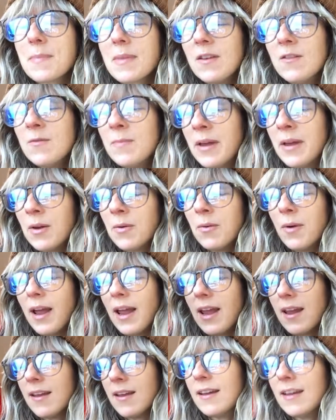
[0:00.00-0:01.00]
You've made a
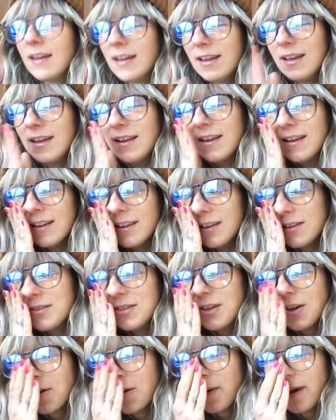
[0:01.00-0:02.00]
way. You
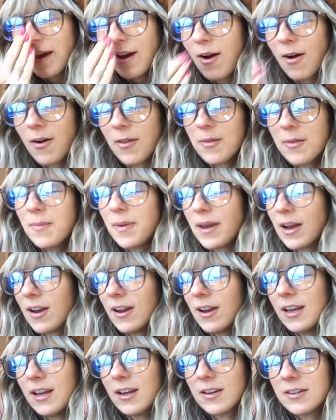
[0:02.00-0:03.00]
took away all the
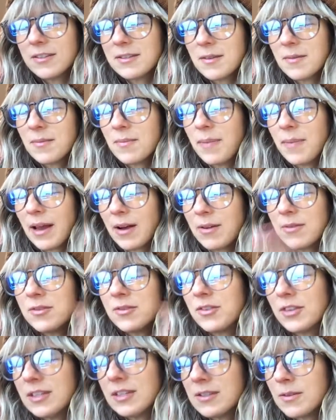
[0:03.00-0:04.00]
barriers and
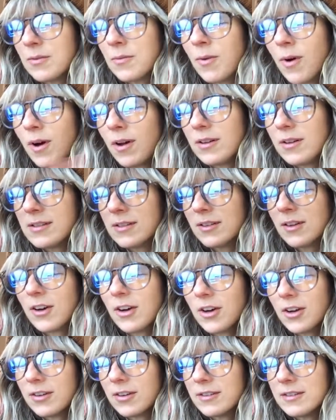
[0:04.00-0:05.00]
boundaries and walls and
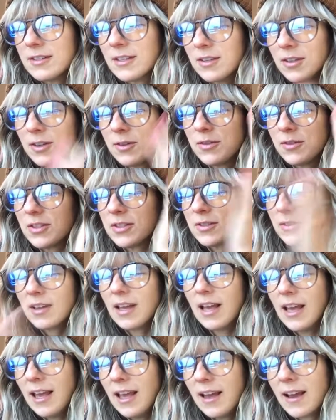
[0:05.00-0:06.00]
curtains, and you just
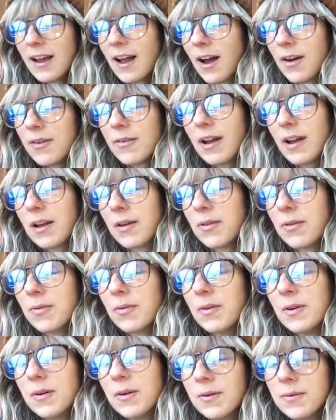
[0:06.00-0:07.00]
cut right
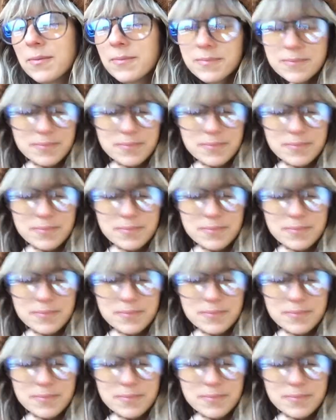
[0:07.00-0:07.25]
through.